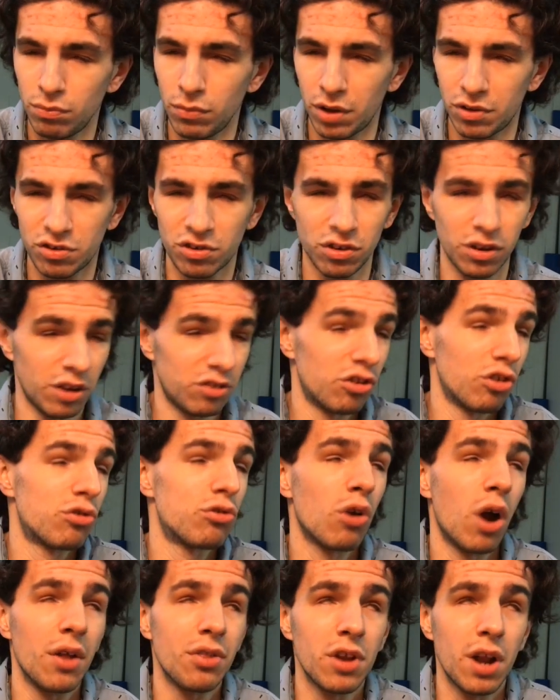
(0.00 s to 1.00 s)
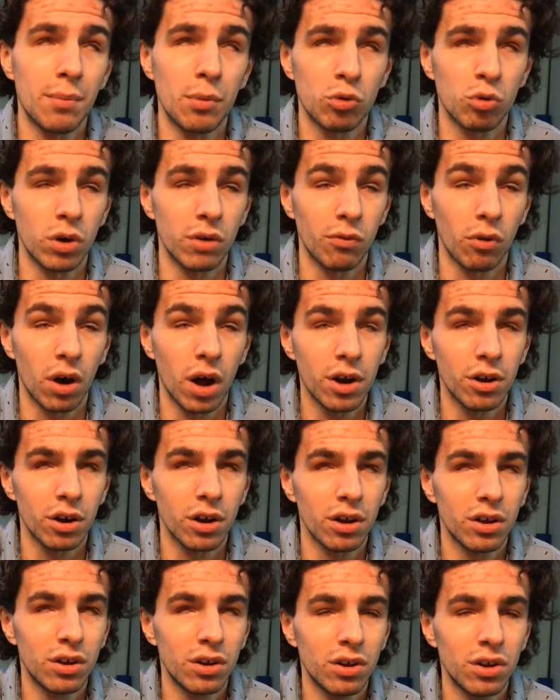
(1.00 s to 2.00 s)
let's, let's just throw out the number
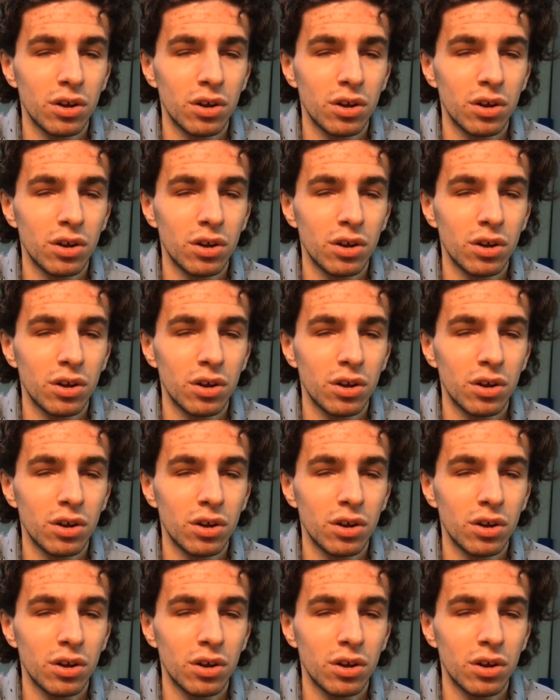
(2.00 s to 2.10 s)
2,400.